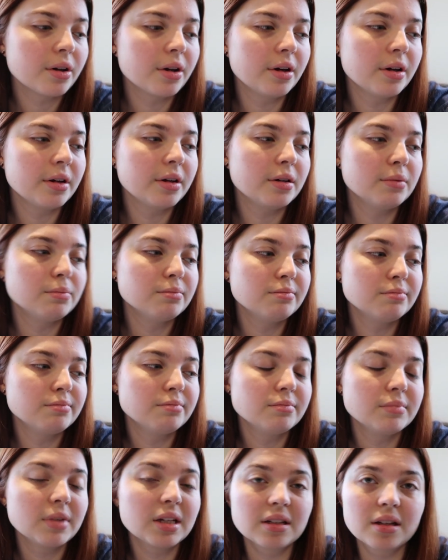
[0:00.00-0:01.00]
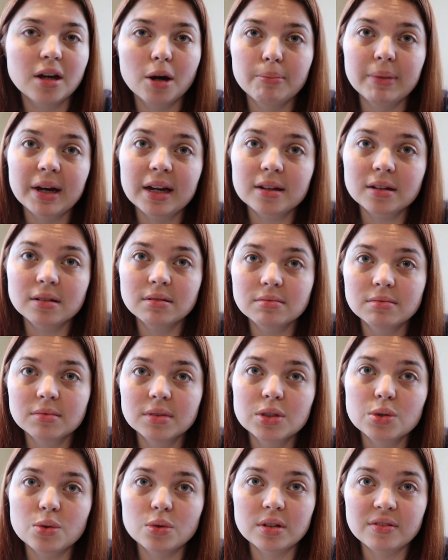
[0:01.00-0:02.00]
and come back and
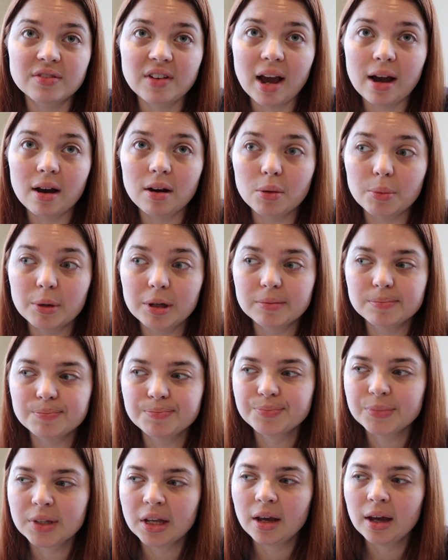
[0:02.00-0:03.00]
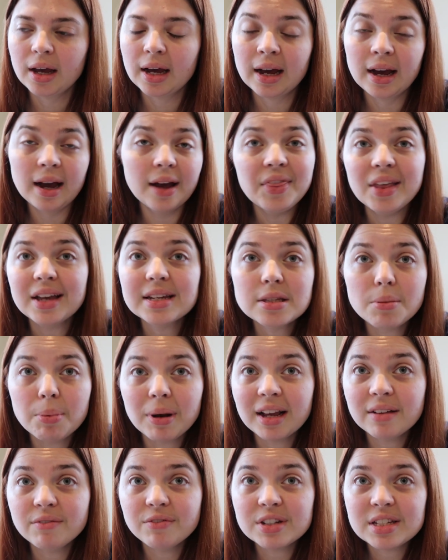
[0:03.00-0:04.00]
sort the flat out a bit. And that is the
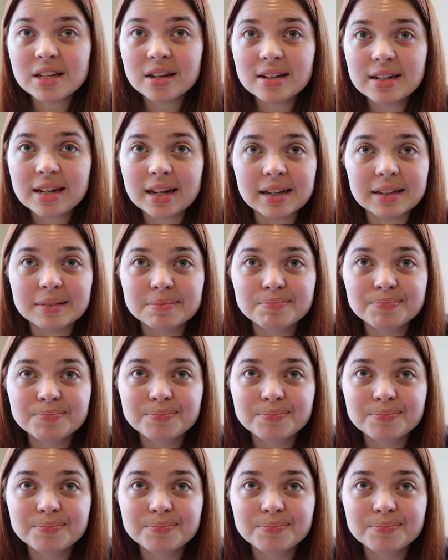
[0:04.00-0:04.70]
plan for Sunday.